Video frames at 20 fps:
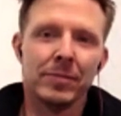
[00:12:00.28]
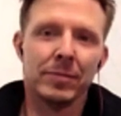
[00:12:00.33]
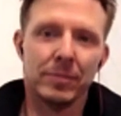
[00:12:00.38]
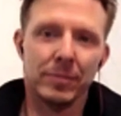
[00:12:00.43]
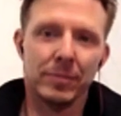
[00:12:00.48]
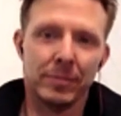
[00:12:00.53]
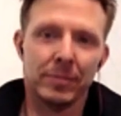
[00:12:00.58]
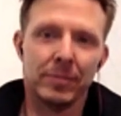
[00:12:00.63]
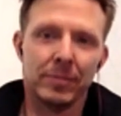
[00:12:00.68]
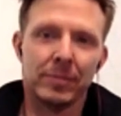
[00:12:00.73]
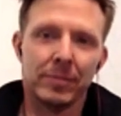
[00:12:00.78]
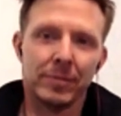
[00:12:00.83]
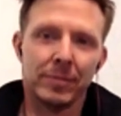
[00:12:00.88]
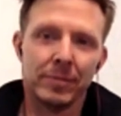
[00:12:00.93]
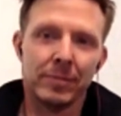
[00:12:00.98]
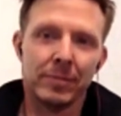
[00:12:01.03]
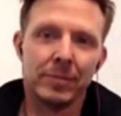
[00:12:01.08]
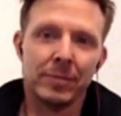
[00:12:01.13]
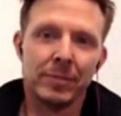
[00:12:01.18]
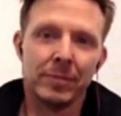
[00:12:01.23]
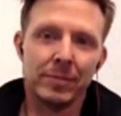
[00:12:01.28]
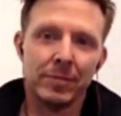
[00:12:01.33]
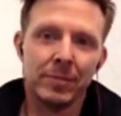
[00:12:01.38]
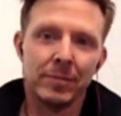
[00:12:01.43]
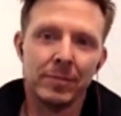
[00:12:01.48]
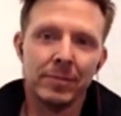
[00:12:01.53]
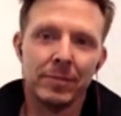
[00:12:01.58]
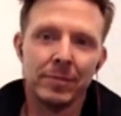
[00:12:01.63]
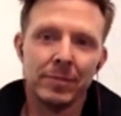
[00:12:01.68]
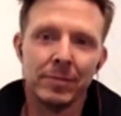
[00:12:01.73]

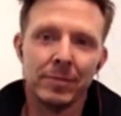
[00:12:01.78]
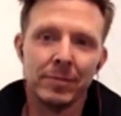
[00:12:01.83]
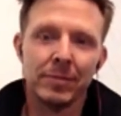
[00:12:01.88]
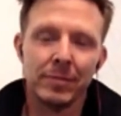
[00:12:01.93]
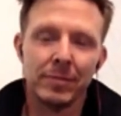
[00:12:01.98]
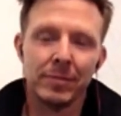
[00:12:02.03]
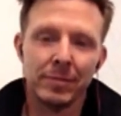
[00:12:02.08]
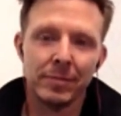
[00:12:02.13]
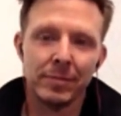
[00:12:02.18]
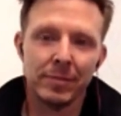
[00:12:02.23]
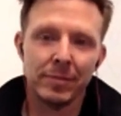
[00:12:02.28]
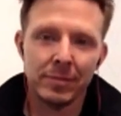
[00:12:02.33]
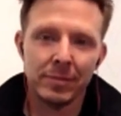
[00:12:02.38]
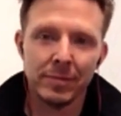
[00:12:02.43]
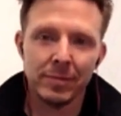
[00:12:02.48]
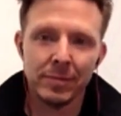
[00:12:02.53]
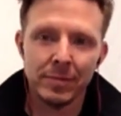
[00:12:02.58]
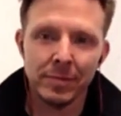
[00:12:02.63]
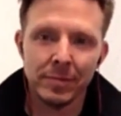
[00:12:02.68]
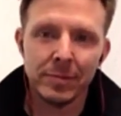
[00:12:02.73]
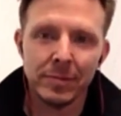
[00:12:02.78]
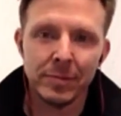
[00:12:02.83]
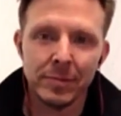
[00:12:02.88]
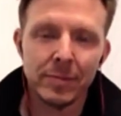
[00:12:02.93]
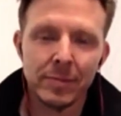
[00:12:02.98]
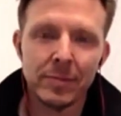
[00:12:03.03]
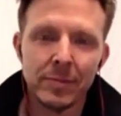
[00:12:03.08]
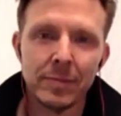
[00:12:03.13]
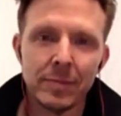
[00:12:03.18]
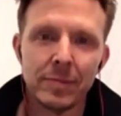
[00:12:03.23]

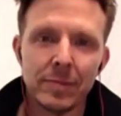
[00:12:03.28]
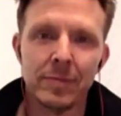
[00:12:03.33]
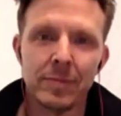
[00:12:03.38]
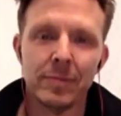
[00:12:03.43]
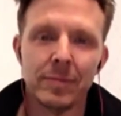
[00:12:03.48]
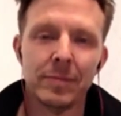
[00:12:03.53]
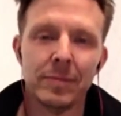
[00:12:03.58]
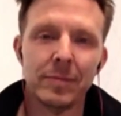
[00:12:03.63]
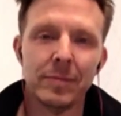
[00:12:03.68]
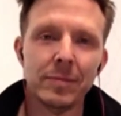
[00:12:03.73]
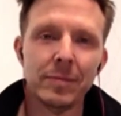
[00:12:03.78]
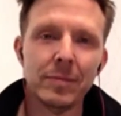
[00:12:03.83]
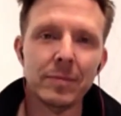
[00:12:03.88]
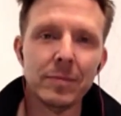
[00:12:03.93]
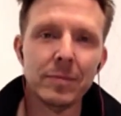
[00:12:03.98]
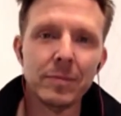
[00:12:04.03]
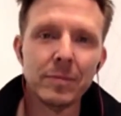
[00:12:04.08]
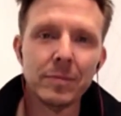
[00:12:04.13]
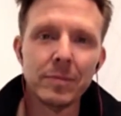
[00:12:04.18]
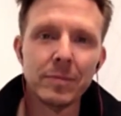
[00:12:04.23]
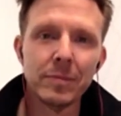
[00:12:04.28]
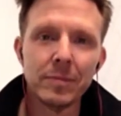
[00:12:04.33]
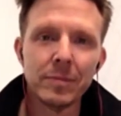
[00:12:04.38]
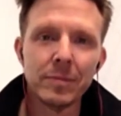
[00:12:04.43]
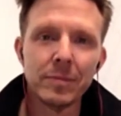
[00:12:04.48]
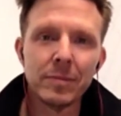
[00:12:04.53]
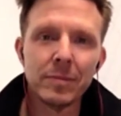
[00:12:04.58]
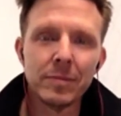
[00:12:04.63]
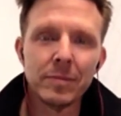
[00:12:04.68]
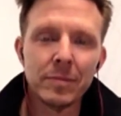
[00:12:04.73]

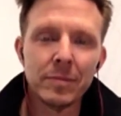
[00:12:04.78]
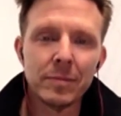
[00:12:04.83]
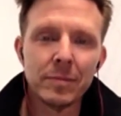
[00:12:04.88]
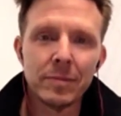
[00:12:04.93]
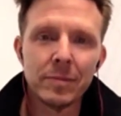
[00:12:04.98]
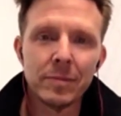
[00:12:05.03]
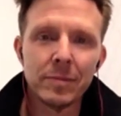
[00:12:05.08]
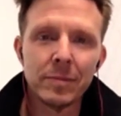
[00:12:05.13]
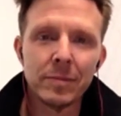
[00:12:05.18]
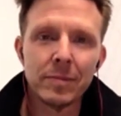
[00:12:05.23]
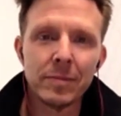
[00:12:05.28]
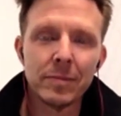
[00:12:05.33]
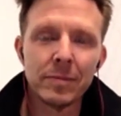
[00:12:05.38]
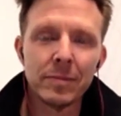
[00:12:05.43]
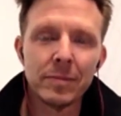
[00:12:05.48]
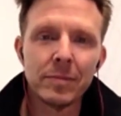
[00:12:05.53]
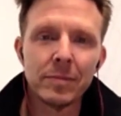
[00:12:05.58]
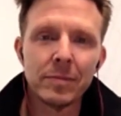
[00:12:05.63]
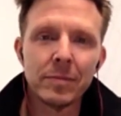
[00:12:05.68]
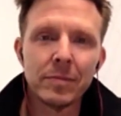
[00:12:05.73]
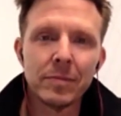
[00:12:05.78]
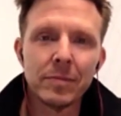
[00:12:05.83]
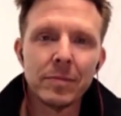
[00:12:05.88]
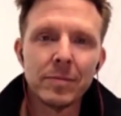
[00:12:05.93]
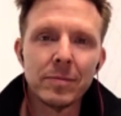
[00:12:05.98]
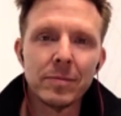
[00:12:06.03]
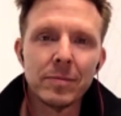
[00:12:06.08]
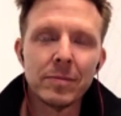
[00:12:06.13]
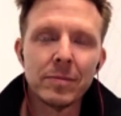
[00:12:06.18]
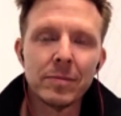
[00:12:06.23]

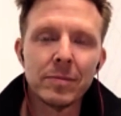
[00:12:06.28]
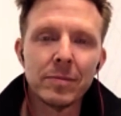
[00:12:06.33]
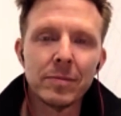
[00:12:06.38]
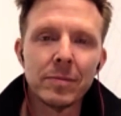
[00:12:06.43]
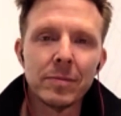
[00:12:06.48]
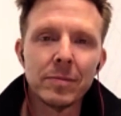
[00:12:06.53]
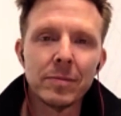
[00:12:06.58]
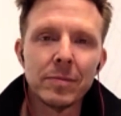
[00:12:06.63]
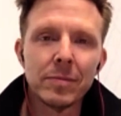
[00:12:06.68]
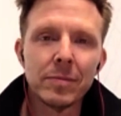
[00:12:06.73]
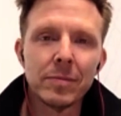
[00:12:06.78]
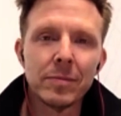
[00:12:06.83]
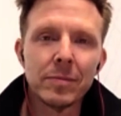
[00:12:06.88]
No words are spoken by the person on screen.